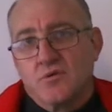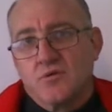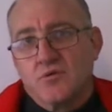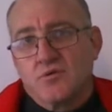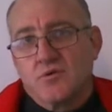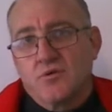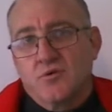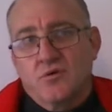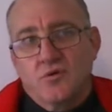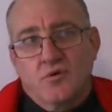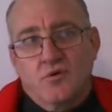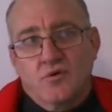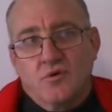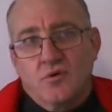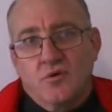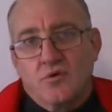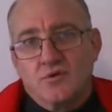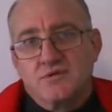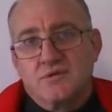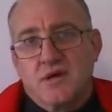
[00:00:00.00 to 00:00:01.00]
to the
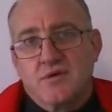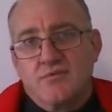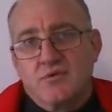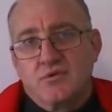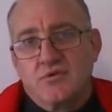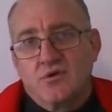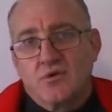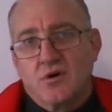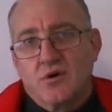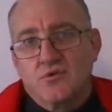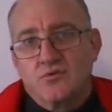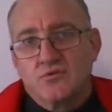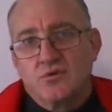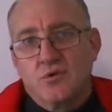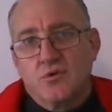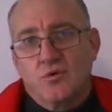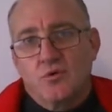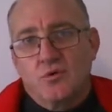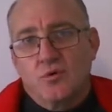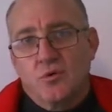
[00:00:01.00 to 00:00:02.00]
law is given to those
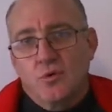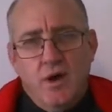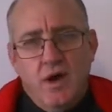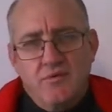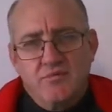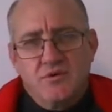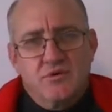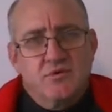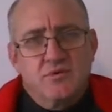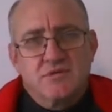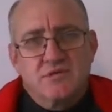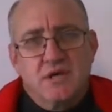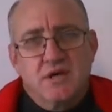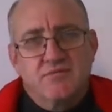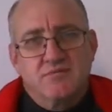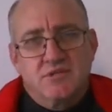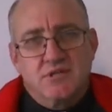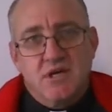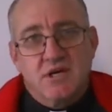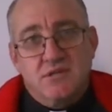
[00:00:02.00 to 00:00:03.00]
who haven't
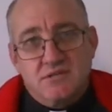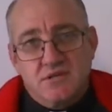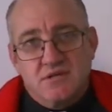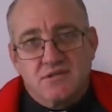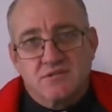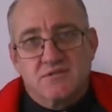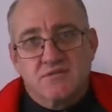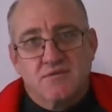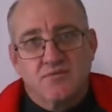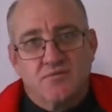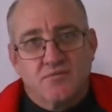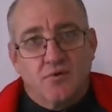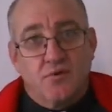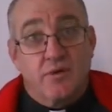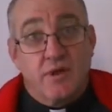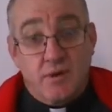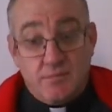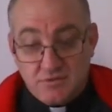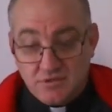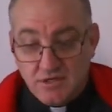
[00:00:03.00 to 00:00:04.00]
received Jesus for
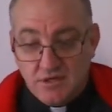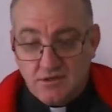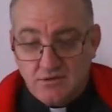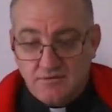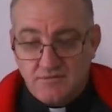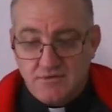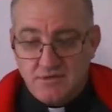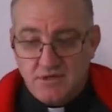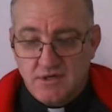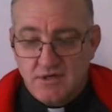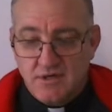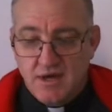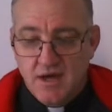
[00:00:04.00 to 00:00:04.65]
themselves.